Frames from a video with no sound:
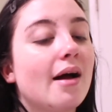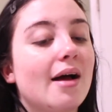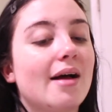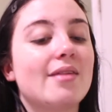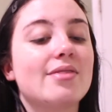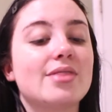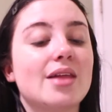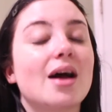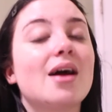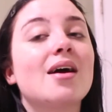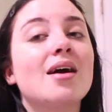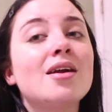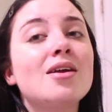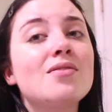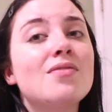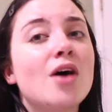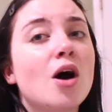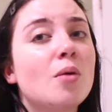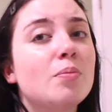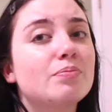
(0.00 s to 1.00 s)
and that kind
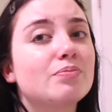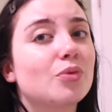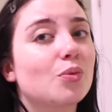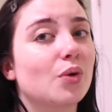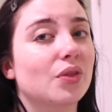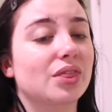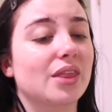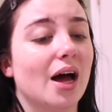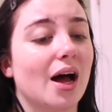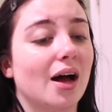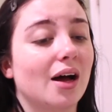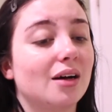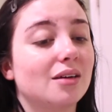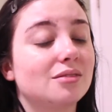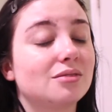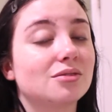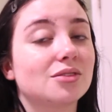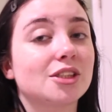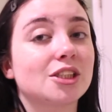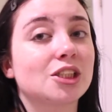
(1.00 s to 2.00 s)
of helped with
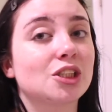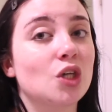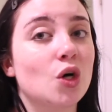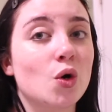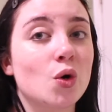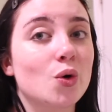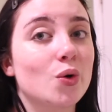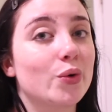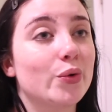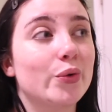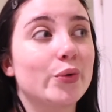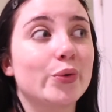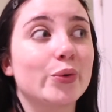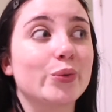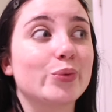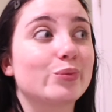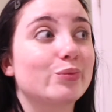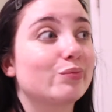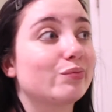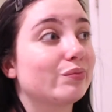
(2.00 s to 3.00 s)
that. So
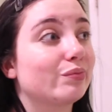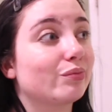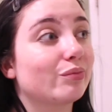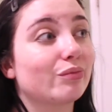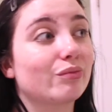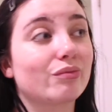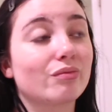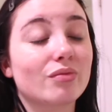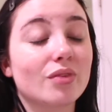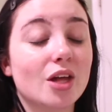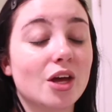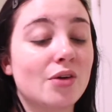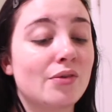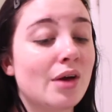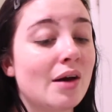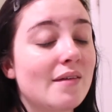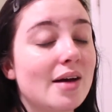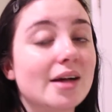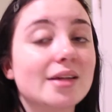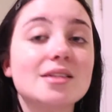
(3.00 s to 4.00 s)
if
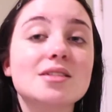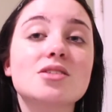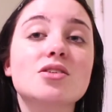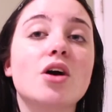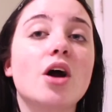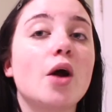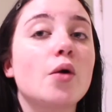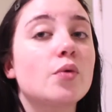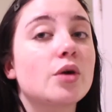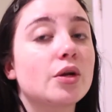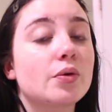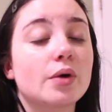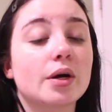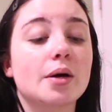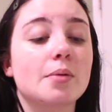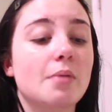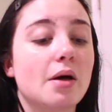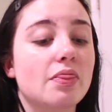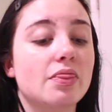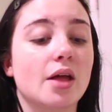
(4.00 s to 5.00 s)
you have acne scar, I really
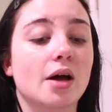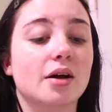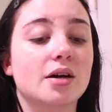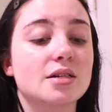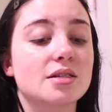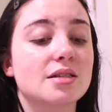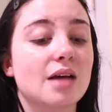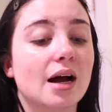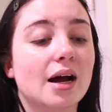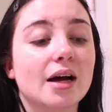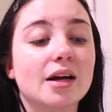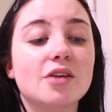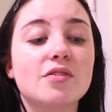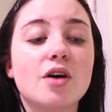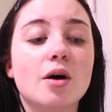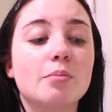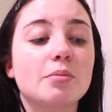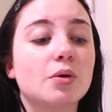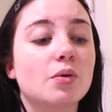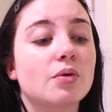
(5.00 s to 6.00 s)
recommend that because that kind of
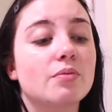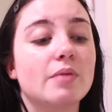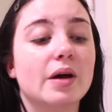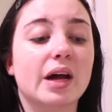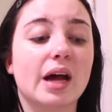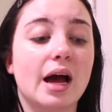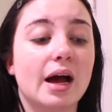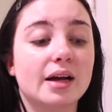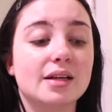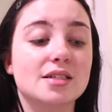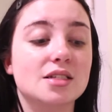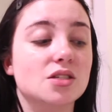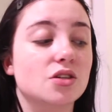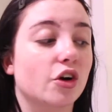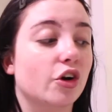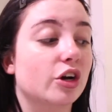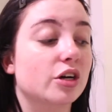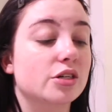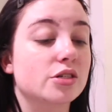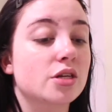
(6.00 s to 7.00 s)
helped me with my acne
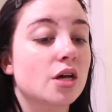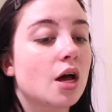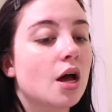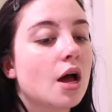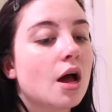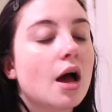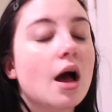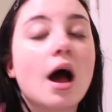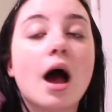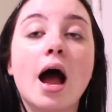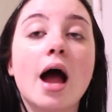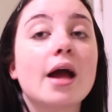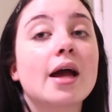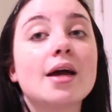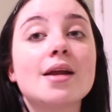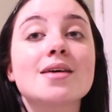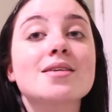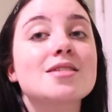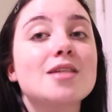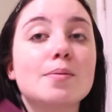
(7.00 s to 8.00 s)
scar because I
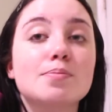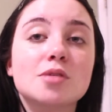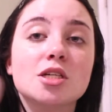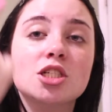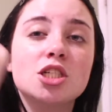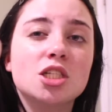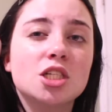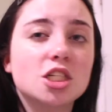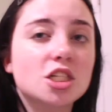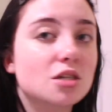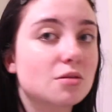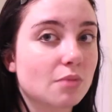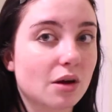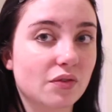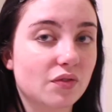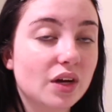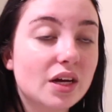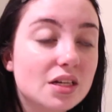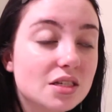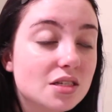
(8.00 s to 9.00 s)
cannot stop touching, touching
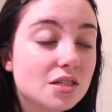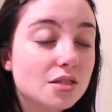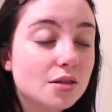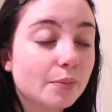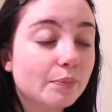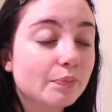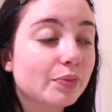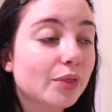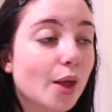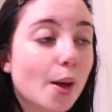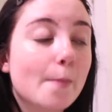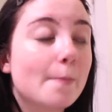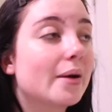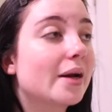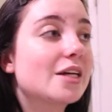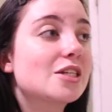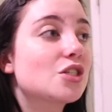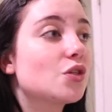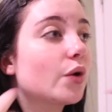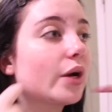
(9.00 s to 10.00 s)
my face, but
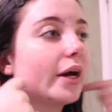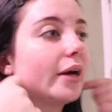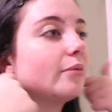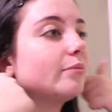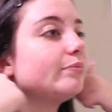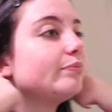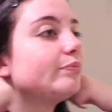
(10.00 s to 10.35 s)
it's okay.